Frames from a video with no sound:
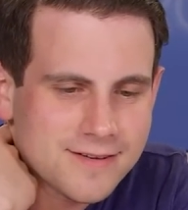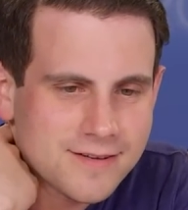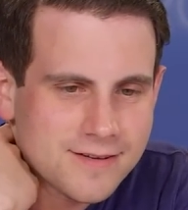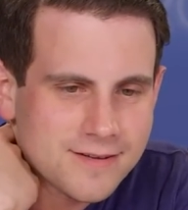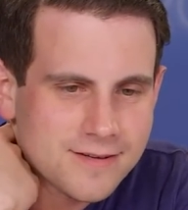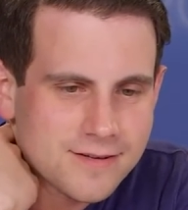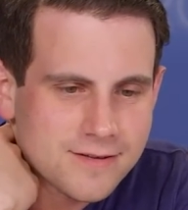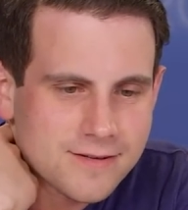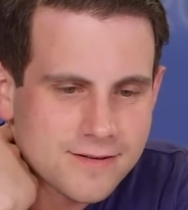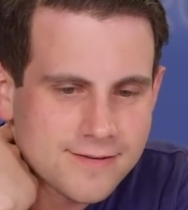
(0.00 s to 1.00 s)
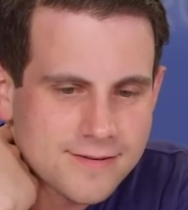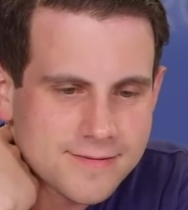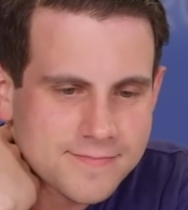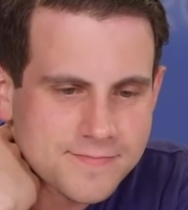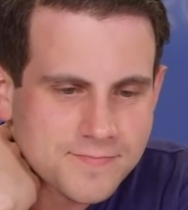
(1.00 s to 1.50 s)

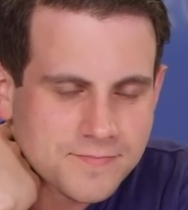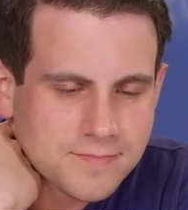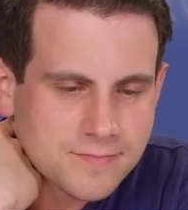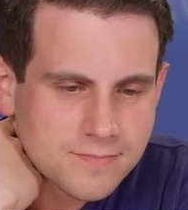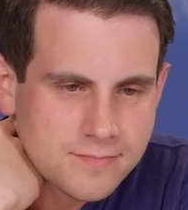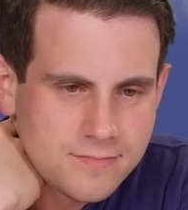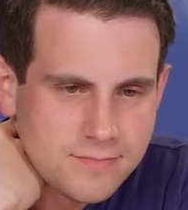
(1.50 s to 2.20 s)
This person isn't speaking.